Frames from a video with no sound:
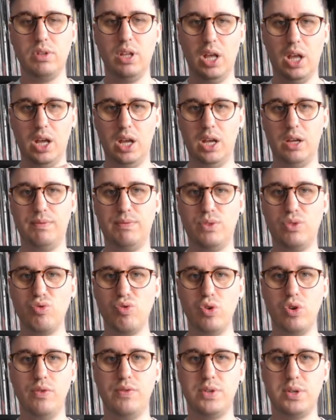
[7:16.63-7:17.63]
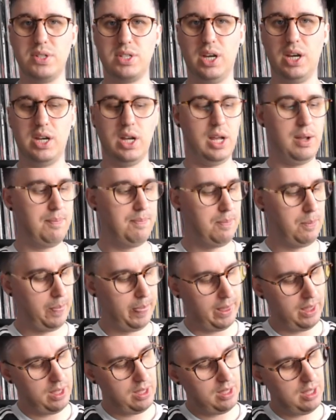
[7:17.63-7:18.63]
uh, groove. So it's like a, a
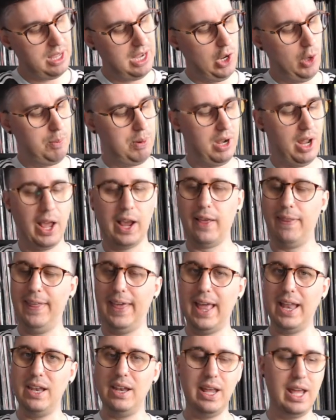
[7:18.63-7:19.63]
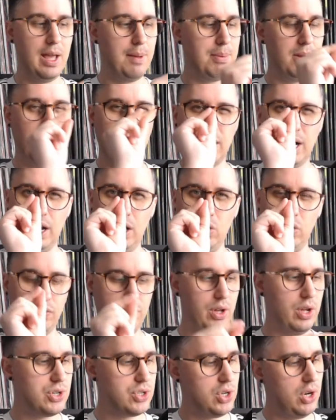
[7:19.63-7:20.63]
little bit like at the end here, but like a little
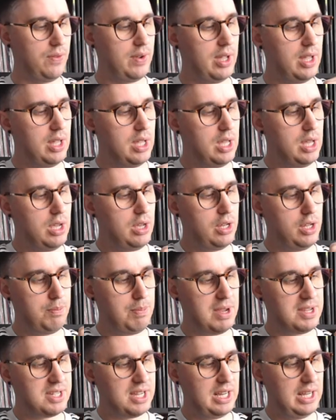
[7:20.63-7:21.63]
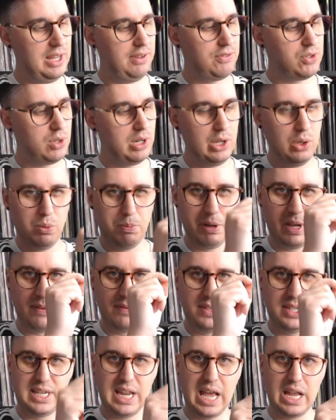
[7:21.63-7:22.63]
version of it. It basically leaves you a little bit
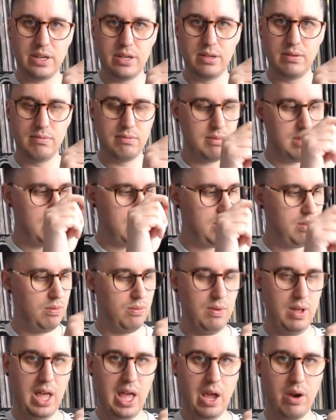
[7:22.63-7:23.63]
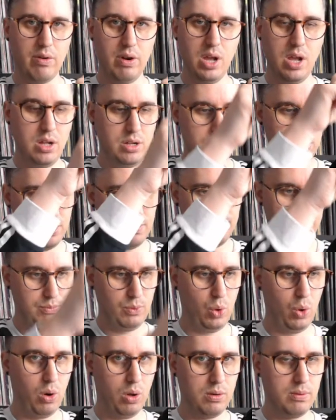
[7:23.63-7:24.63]
of dead area to
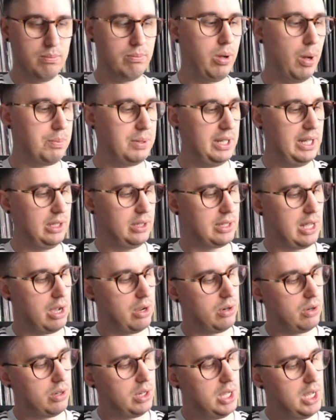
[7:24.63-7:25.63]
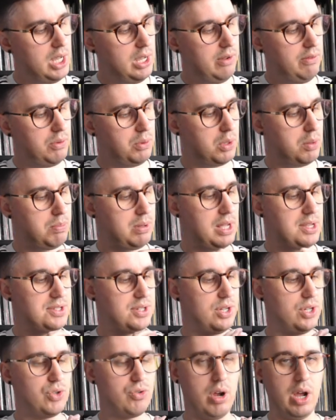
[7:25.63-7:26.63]
pop your needle down on if you want to play a
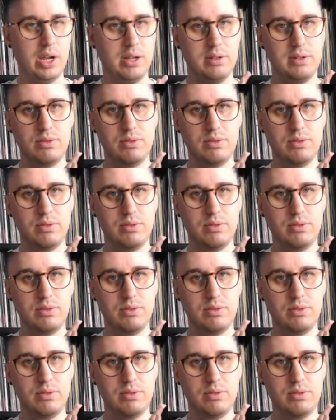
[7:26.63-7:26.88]
certain track.